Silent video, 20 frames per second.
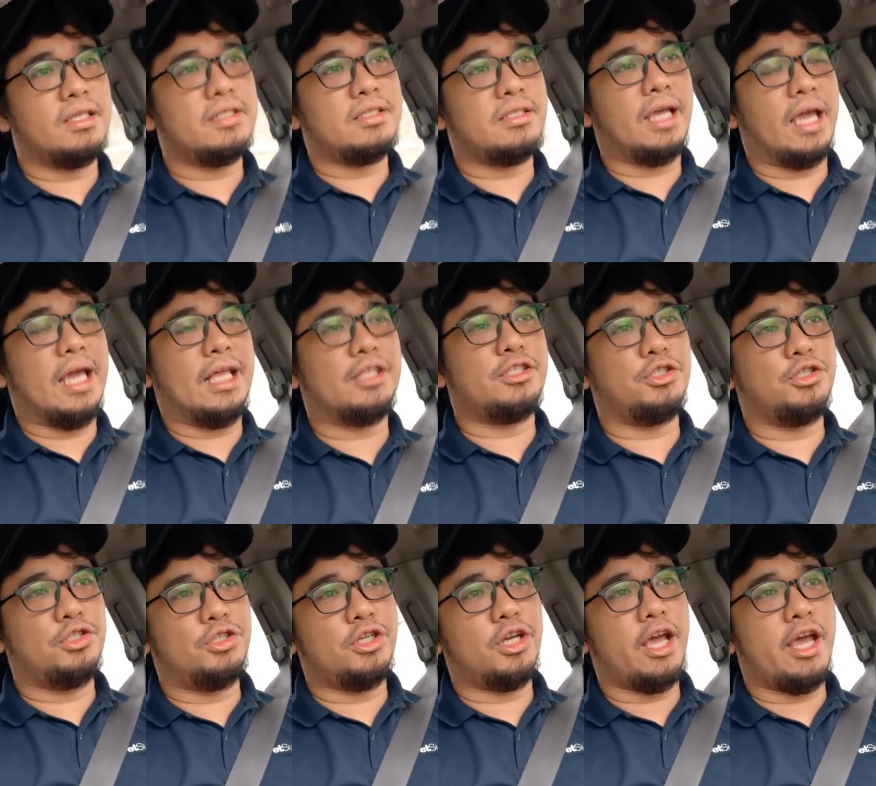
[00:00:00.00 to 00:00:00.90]
It's
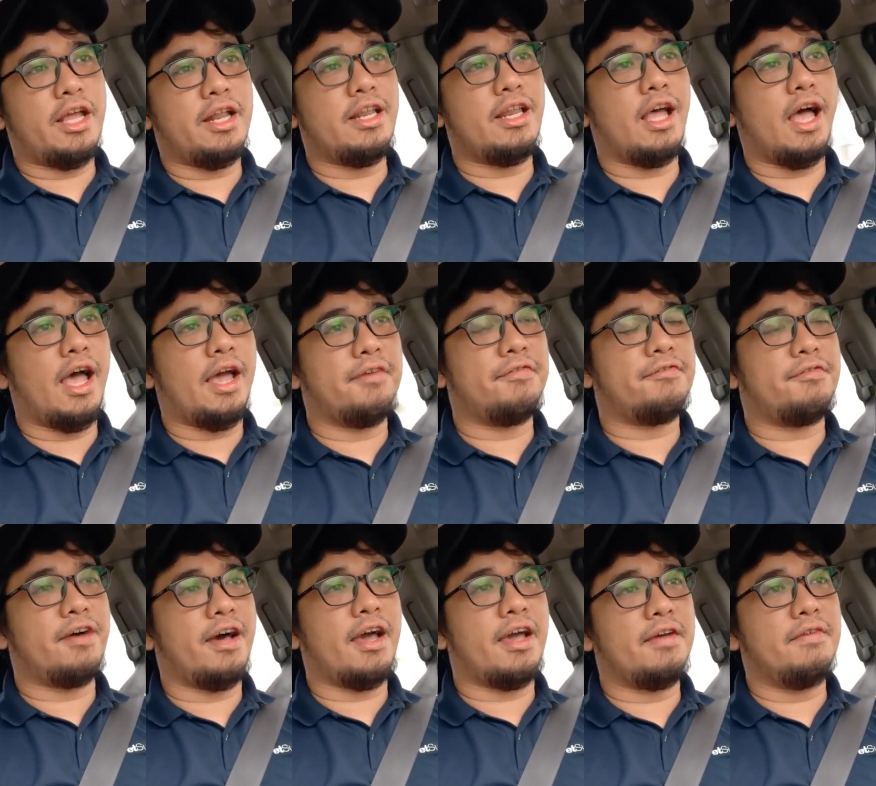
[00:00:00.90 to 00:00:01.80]
8th gen
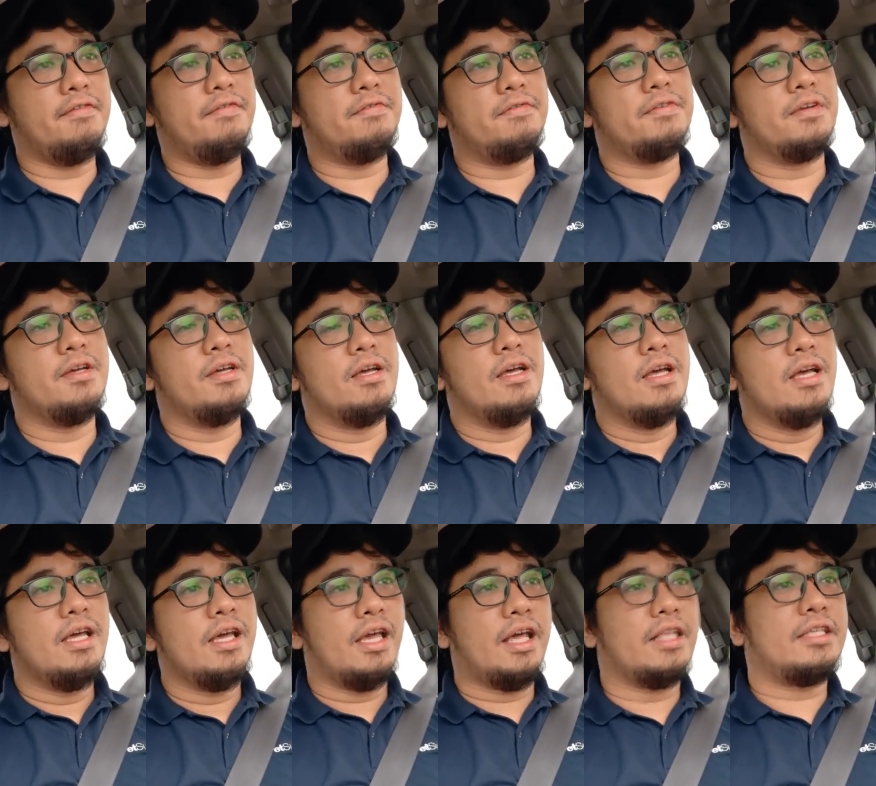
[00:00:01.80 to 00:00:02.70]
i5.
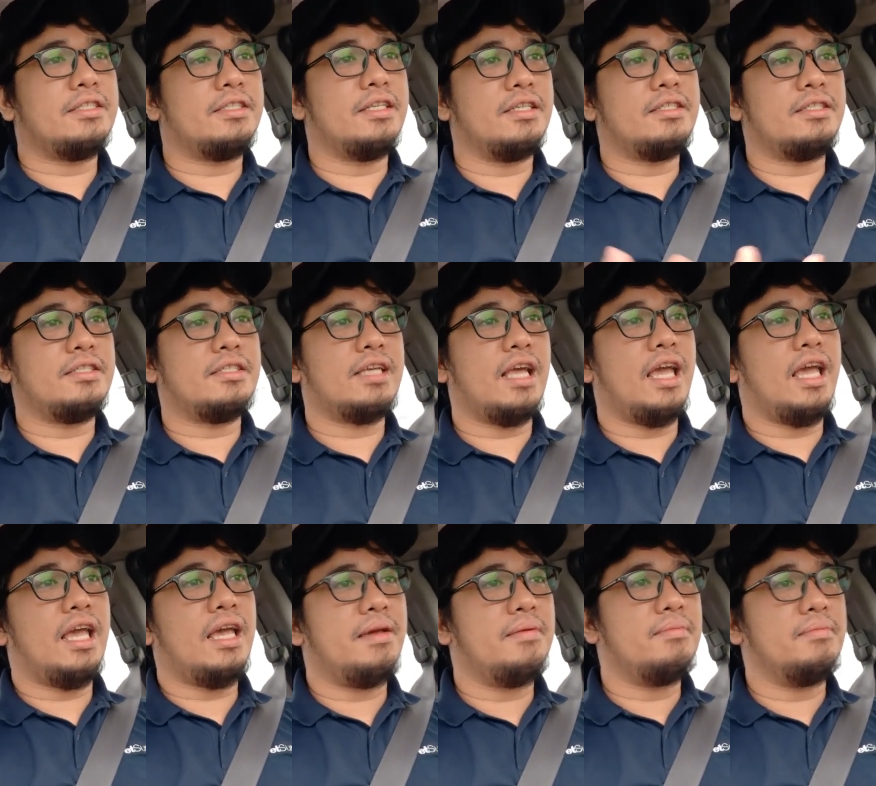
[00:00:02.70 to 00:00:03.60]
It's the
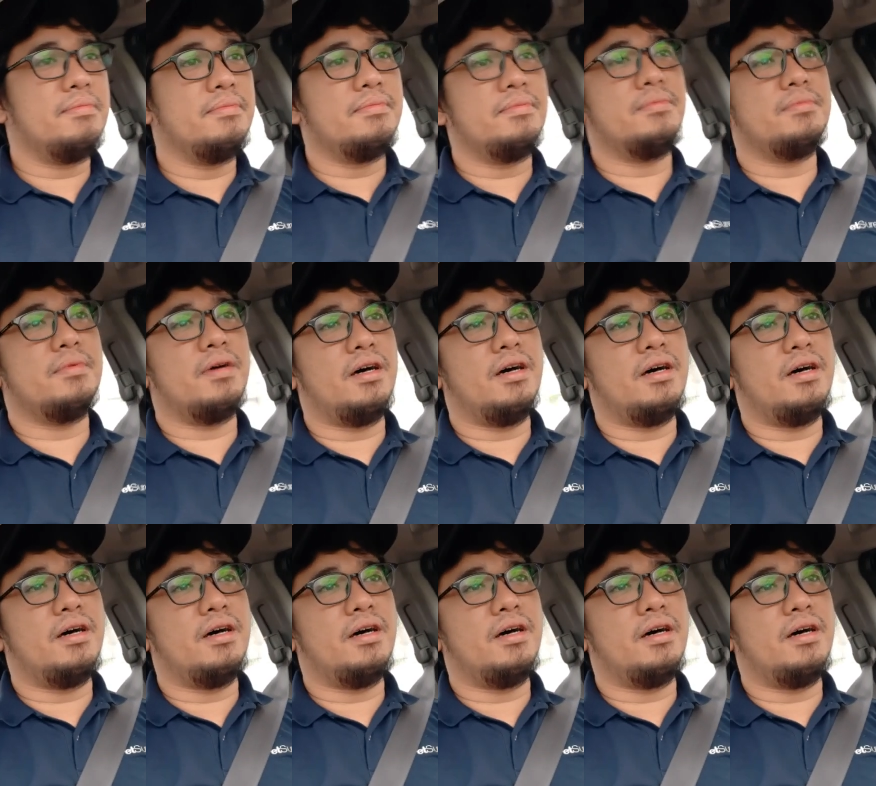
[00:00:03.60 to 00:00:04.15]
same